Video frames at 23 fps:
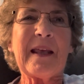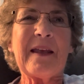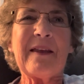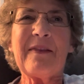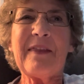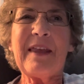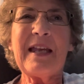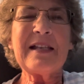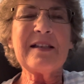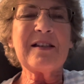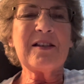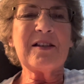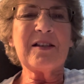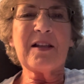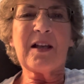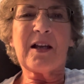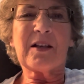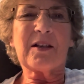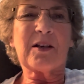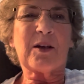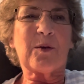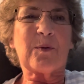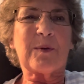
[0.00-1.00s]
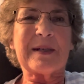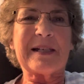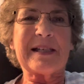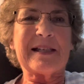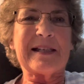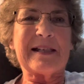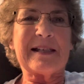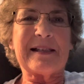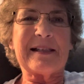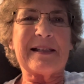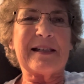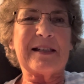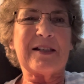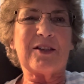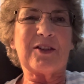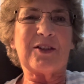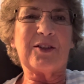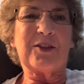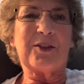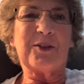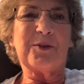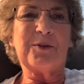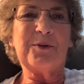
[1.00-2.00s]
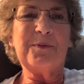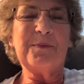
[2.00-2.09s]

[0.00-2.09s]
That's not always easy to do,